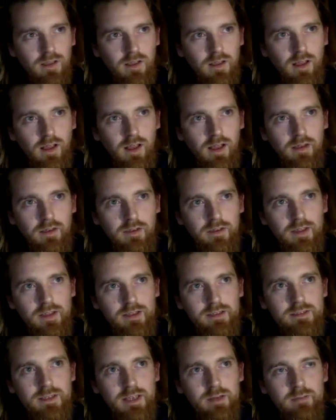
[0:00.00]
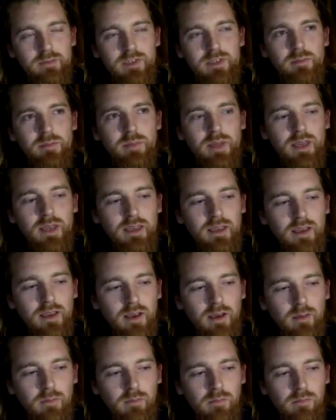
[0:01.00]
and they seemed to be
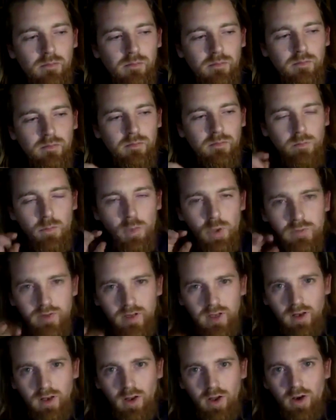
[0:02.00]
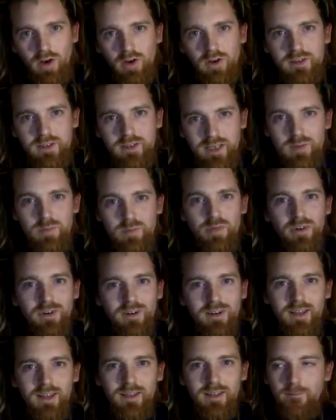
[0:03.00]
um, moving along
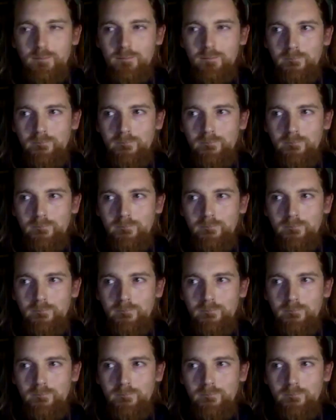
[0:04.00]
deliberately.